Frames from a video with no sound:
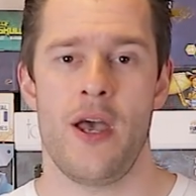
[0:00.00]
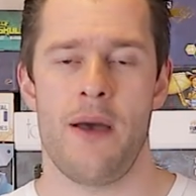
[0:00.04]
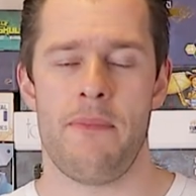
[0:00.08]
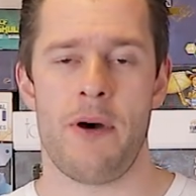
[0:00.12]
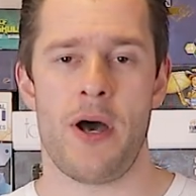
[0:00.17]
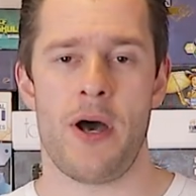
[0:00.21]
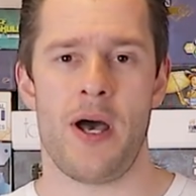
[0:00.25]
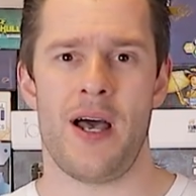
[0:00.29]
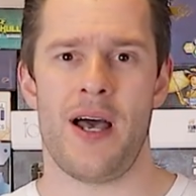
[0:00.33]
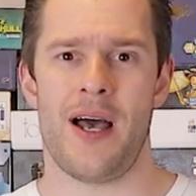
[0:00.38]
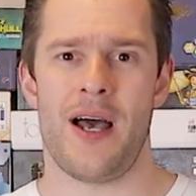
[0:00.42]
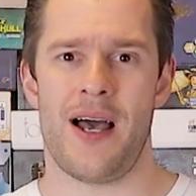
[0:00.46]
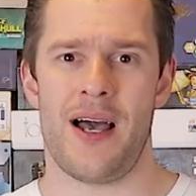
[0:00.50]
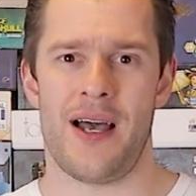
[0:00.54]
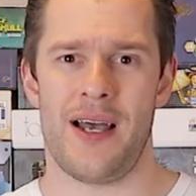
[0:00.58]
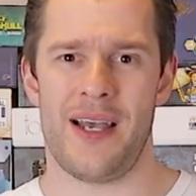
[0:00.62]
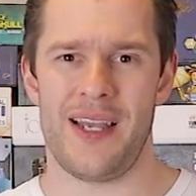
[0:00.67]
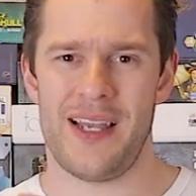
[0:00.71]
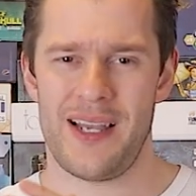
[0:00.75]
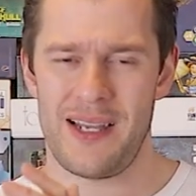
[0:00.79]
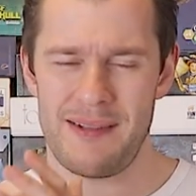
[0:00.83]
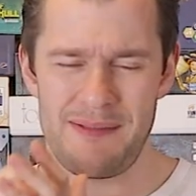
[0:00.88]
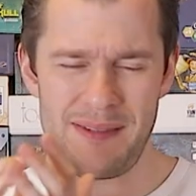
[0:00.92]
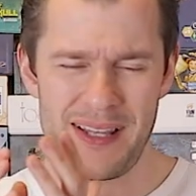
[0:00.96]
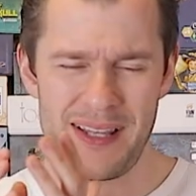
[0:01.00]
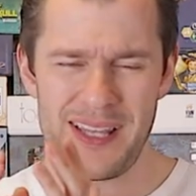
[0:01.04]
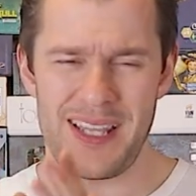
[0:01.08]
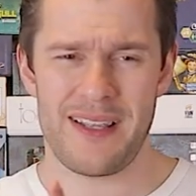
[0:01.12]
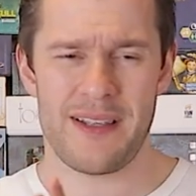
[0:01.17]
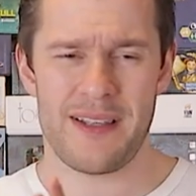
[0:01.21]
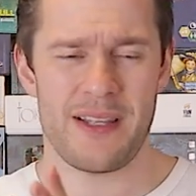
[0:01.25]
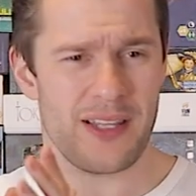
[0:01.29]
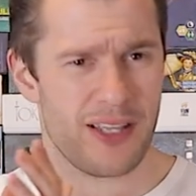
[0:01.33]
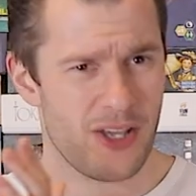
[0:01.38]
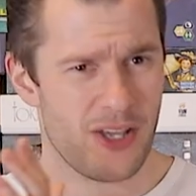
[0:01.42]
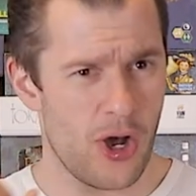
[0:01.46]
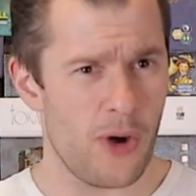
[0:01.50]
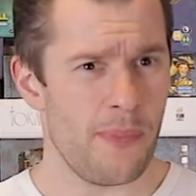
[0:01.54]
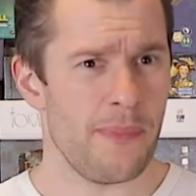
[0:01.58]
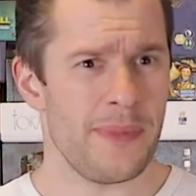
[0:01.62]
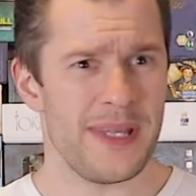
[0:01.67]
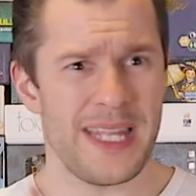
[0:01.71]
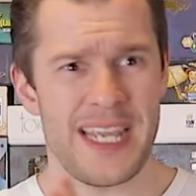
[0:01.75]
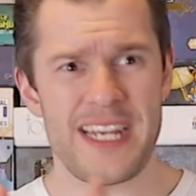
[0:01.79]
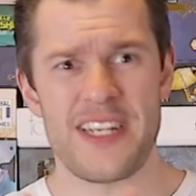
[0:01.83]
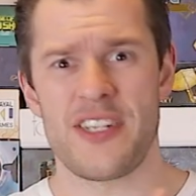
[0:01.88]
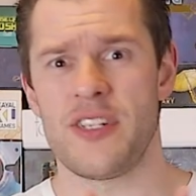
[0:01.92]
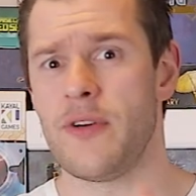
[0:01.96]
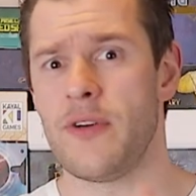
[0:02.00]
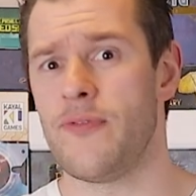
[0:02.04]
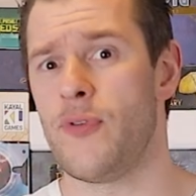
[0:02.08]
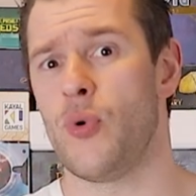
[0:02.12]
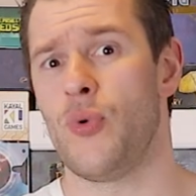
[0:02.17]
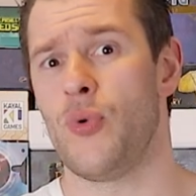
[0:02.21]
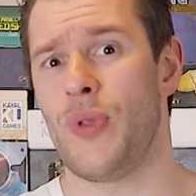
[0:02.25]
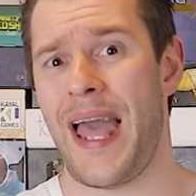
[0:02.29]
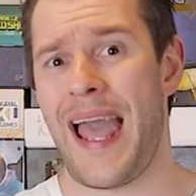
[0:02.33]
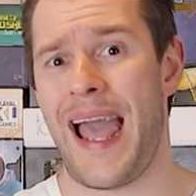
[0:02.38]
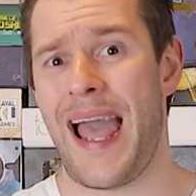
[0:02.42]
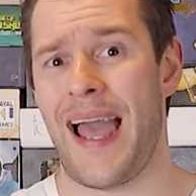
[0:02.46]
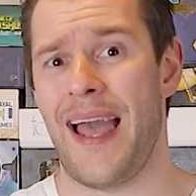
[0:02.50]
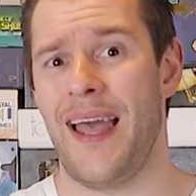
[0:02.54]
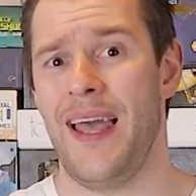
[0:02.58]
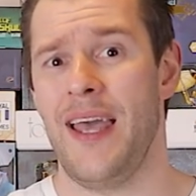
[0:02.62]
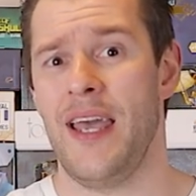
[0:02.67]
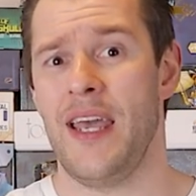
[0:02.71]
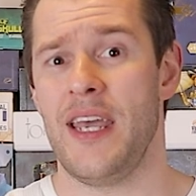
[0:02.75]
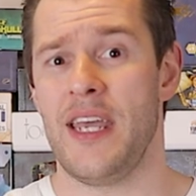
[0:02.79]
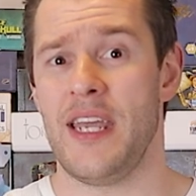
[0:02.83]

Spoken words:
But I think the combination of all that